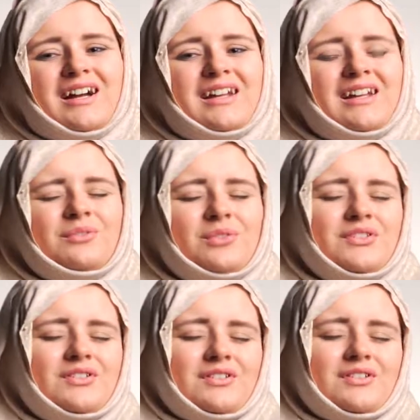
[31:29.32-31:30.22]
It
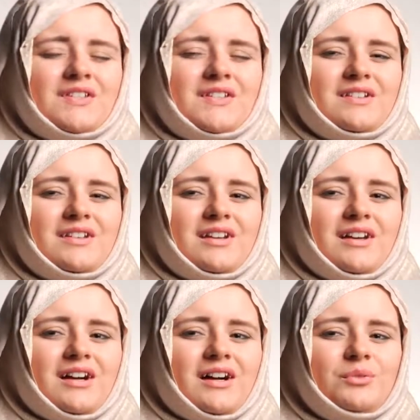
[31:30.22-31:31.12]
was just,
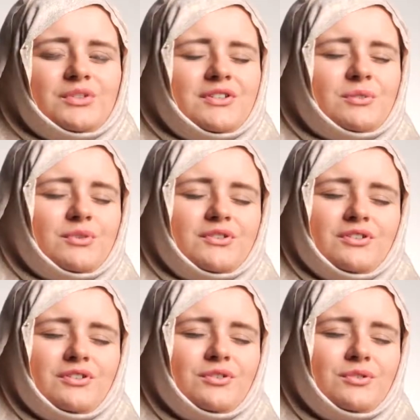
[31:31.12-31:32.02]
I just
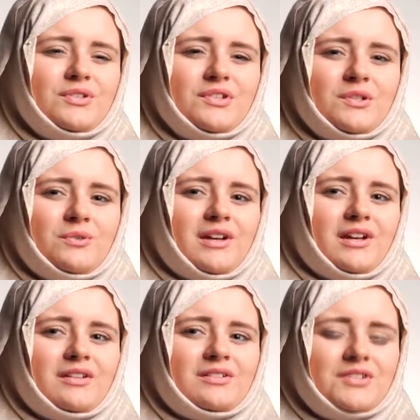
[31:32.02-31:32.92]
wasn't used to
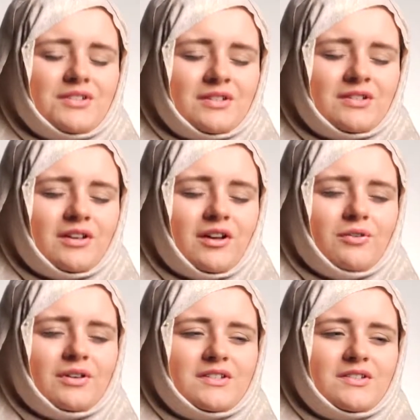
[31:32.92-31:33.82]
it, just
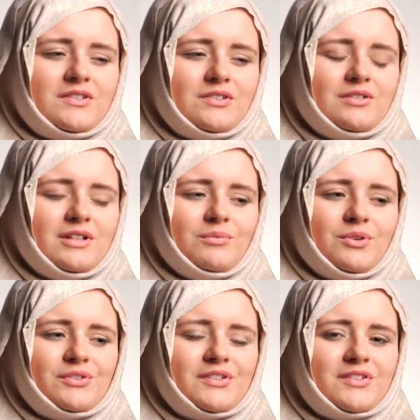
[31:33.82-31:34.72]
going to Sunni
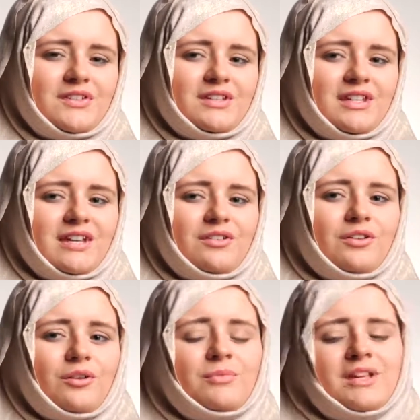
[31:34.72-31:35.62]
mosques and then
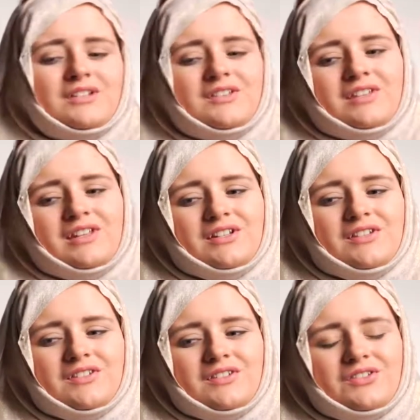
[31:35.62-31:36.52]
coming to
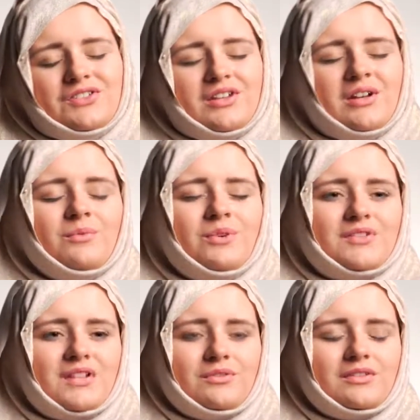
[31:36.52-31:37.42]
this Shia
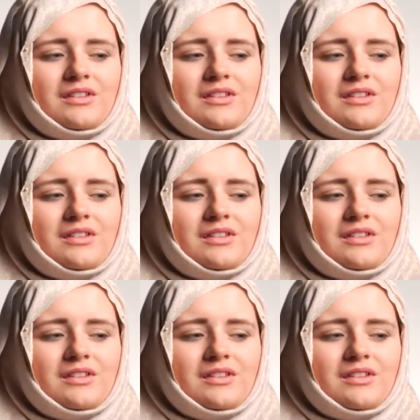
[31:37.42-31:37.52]
mosque.